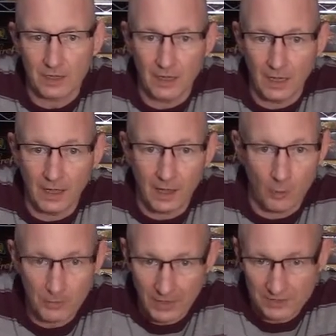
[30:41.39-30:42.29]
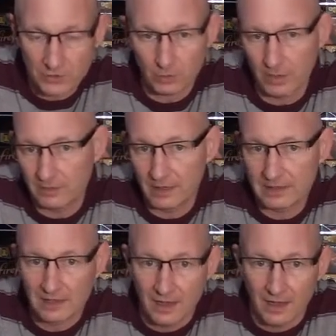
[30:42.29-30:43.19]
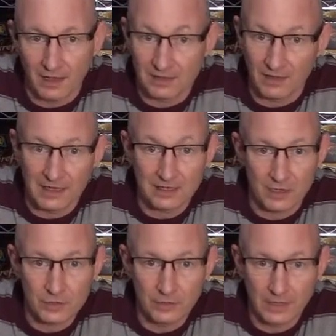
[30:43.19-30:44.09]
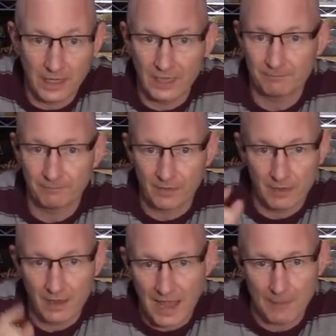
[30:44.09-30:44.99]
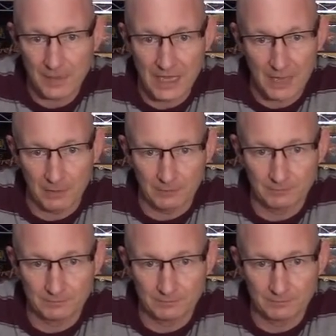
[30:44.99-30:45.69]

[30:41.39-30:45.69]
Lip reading: I hope you guys enjoyed this. Until I talk to you again, happy gaming.